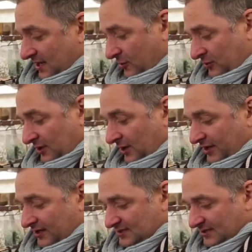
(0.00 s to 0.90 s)
but from
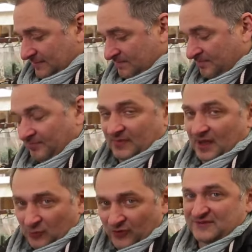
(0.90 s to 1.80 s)
twice salted
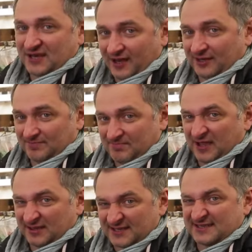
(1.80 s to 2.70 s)
licorice.
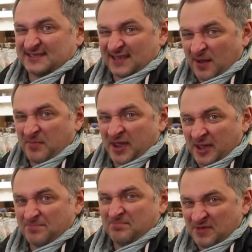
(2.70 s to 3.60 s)
In my opinion,
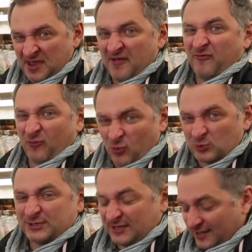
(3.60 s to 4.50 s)
this is the most
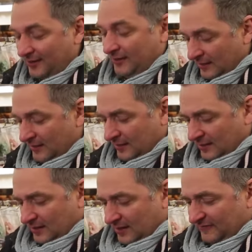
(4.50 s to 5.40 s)
unappetizing candy
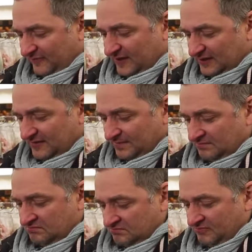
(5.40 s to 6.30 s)
in the world.
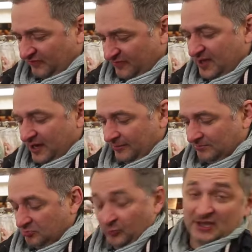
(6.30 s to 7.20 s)
I have a friend who
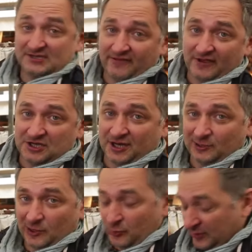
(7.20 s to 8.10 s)
likes to travel to
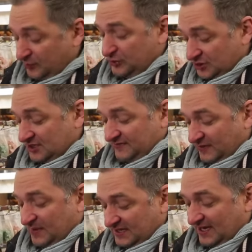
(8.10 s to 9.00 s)
exotic countries
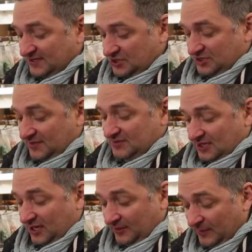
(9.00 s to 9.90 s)
where, you
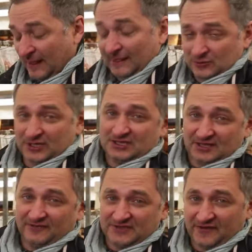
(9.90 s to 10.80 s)
know, where there are little
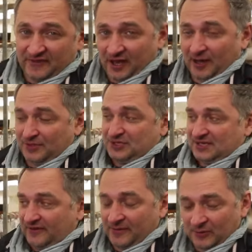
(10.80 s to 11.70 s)
villages and
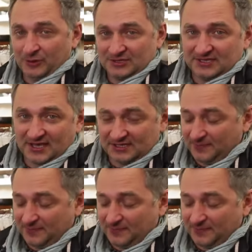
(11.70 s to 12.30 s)
children usually chase you